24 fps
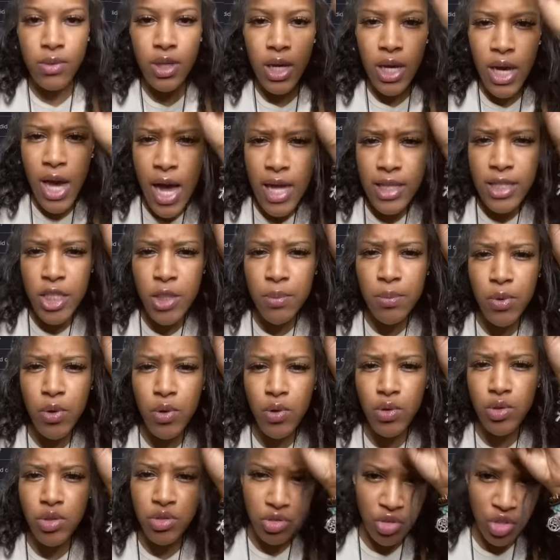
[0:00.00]

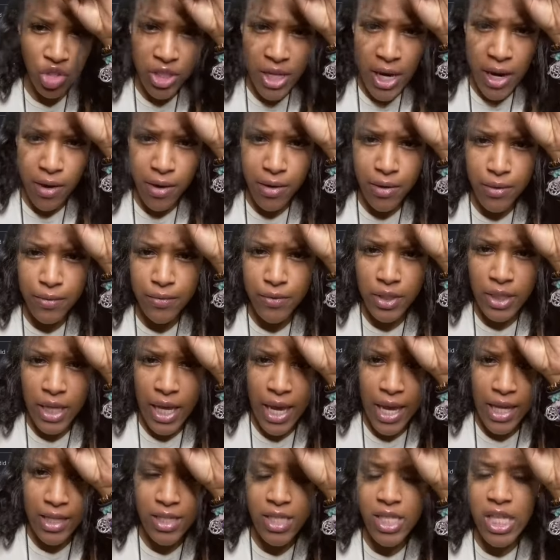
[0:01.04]
constables, sheriffs,
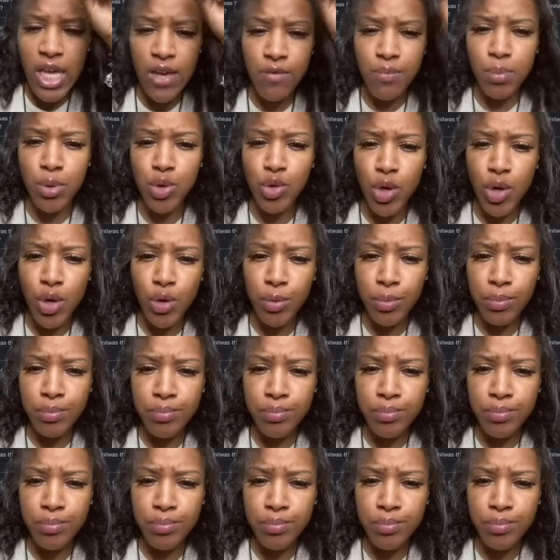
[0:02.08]
and slave patrol.